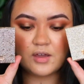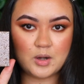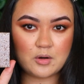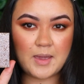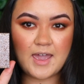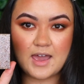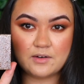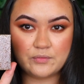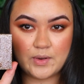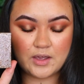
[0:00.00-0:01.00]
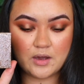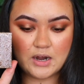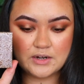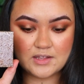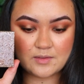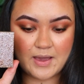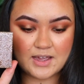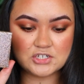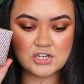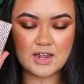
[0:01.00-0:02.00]
Mírame and Fuego are in this
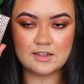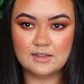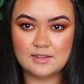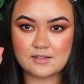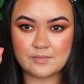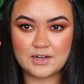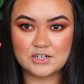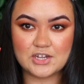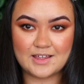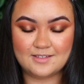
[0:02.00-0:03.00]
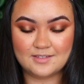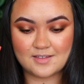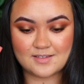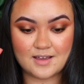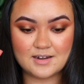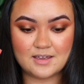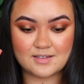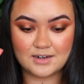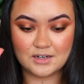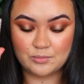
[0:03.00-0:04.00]
packaging, and then this one in Chasing the Sun
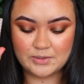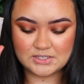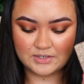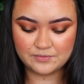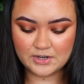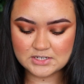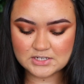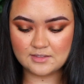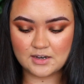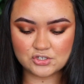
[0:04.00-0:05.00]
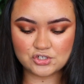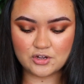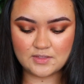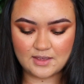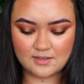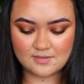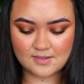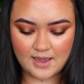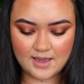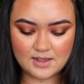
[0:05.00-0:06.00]
is a little bit different. And then I'll show you the
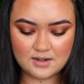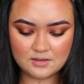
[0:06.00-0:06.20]
inside.